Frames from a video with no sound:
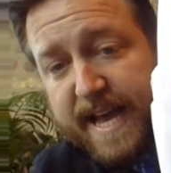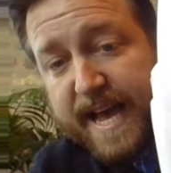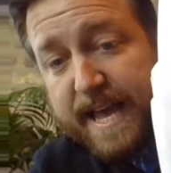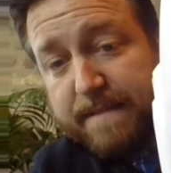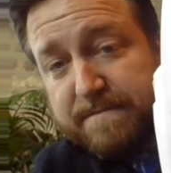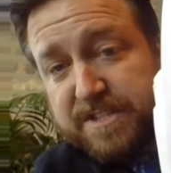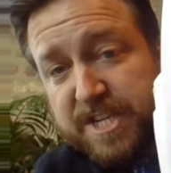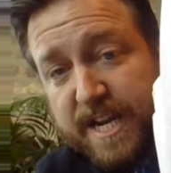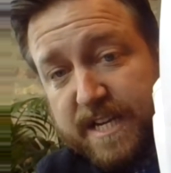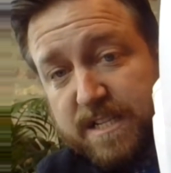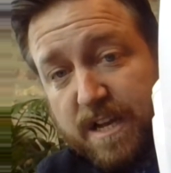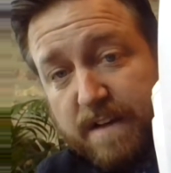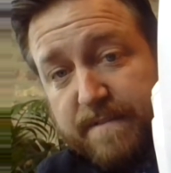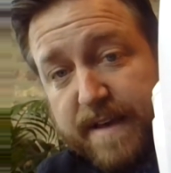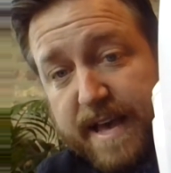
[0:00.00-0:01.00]
I have checked
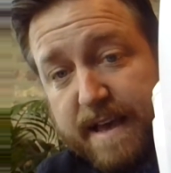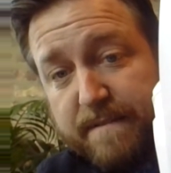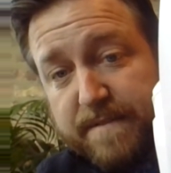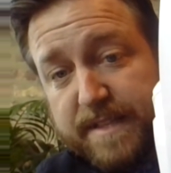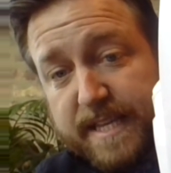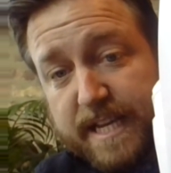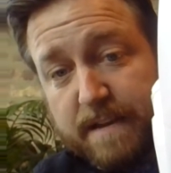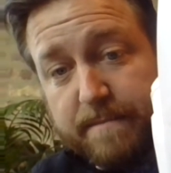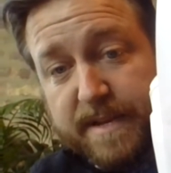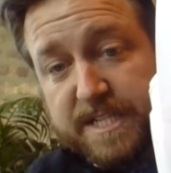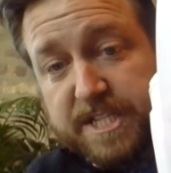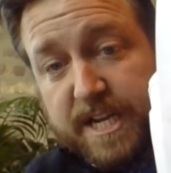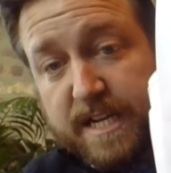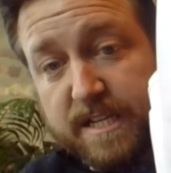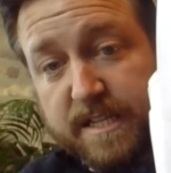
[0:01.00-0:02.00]
off everything on my
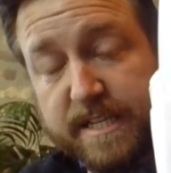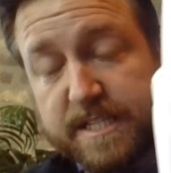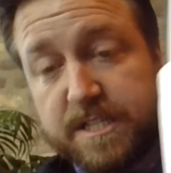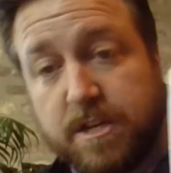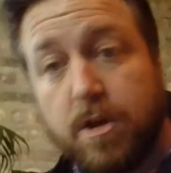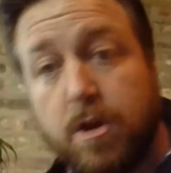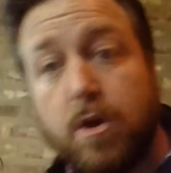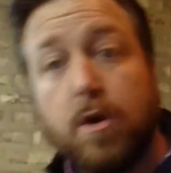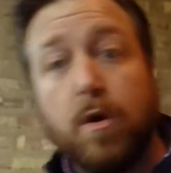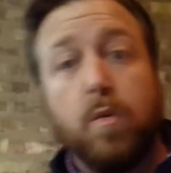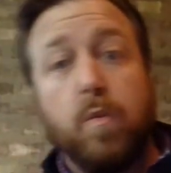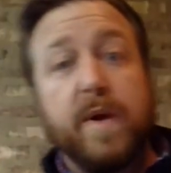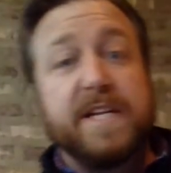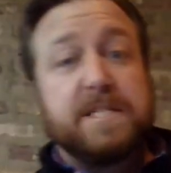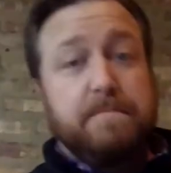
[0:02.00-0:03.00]
checklist,
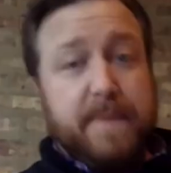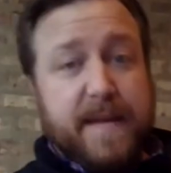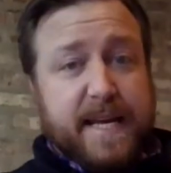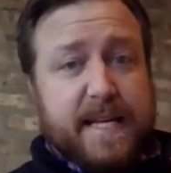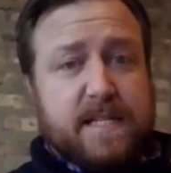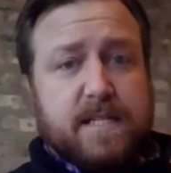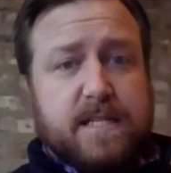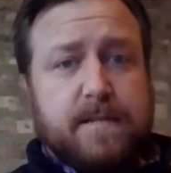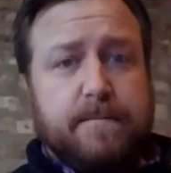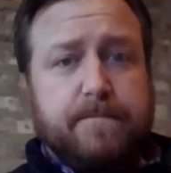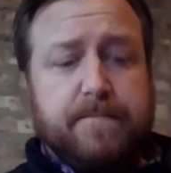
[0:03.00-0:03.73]
which means